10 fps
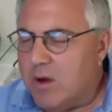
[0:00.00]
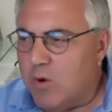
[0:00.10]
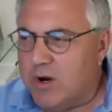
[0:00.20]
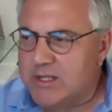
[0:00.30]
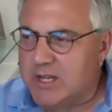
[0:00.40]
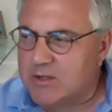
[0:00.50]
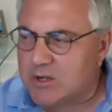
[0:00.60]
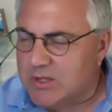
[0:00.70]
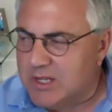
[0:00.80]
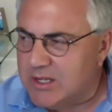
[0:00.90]
I, I want to touch
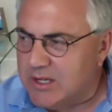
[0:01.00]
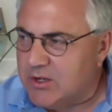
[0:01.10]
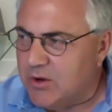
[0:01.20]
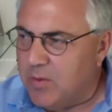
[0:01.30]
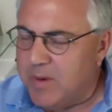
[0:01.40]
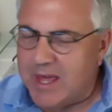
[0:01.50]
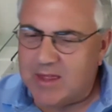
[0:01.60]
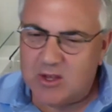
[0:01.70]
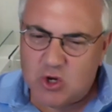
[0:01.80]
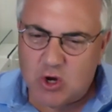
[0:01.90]
on this issue about
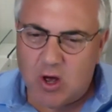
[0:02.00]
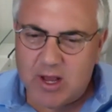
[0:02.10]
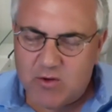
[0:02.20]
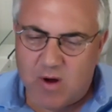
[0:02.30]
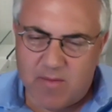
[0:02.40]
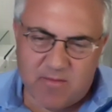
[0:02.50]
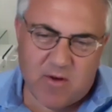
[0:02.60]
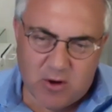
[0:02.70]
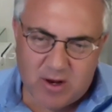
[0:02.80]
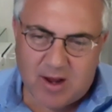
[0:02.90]
the shy Trump
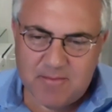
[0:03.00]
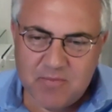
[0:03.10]
voter